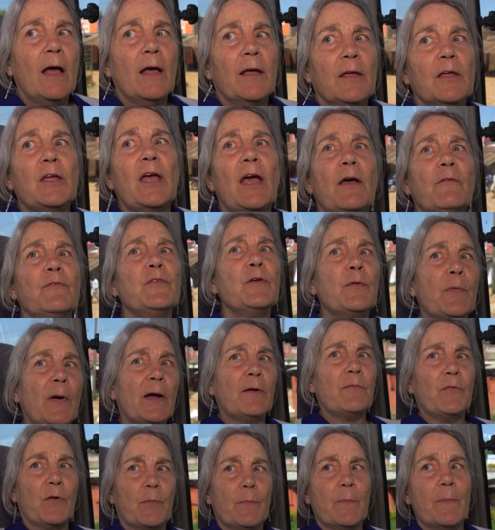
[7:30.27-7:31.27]
Yeah, have you
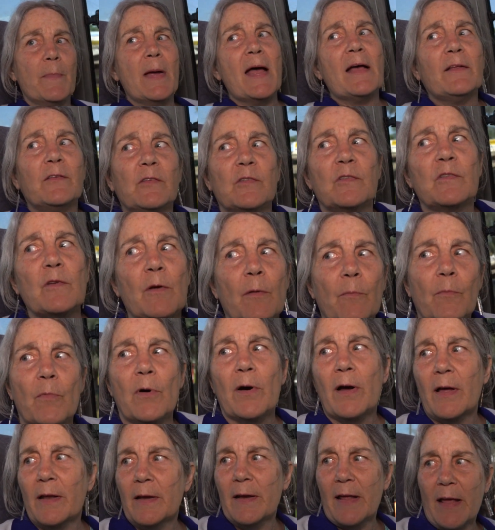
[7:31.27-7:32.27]
ever met
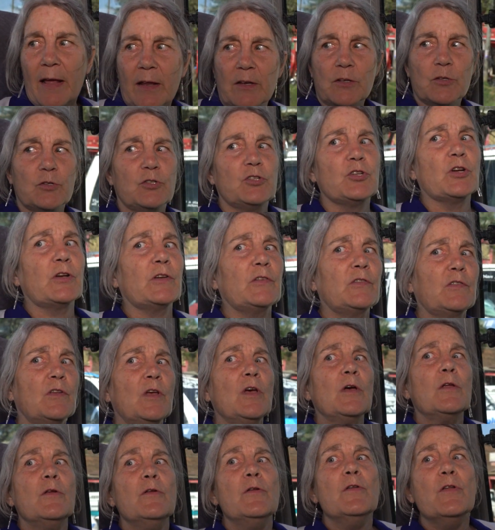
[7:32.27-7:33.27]
someone and you just
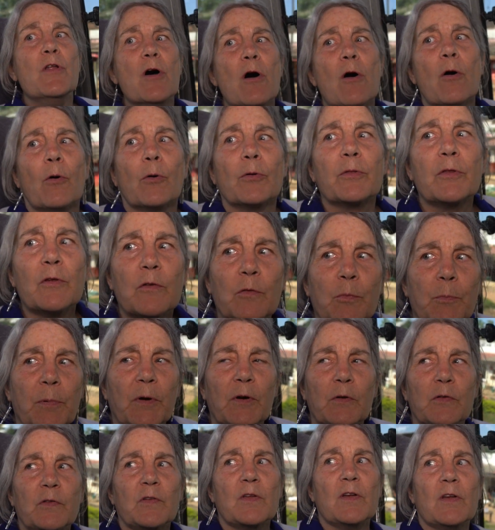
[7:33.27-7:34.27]
know this
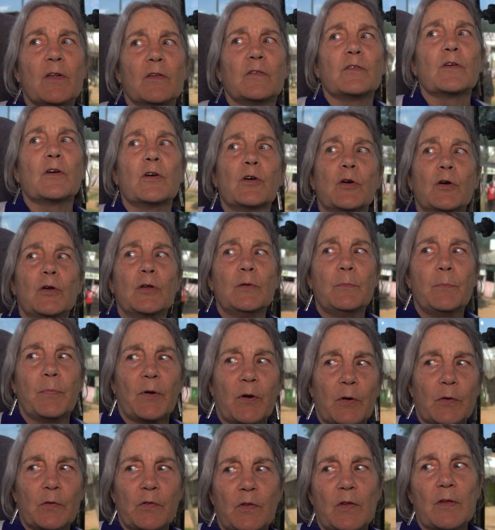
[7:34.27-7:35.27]
person is a good
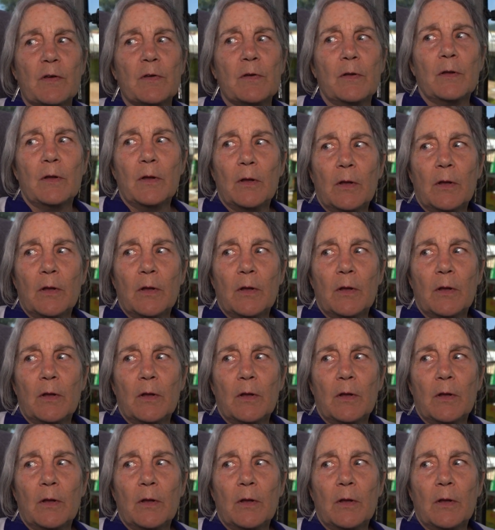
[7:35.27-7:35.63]
person?